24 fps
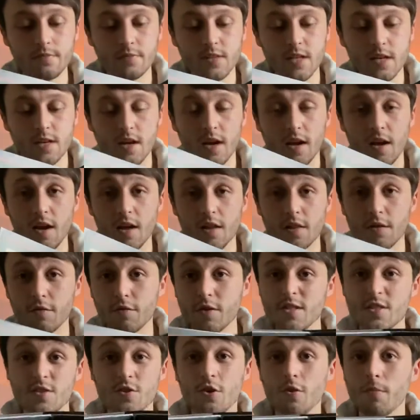There
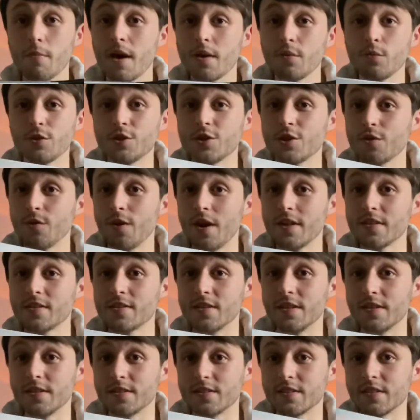is no man with two heads
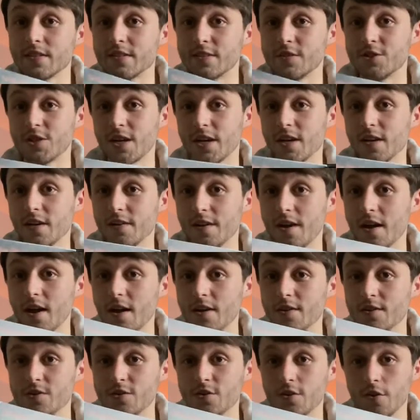in it. It's a Jekyll and
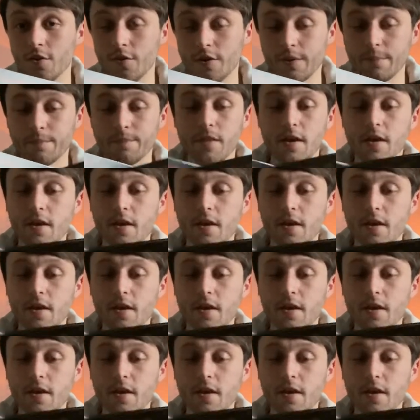Hyde story.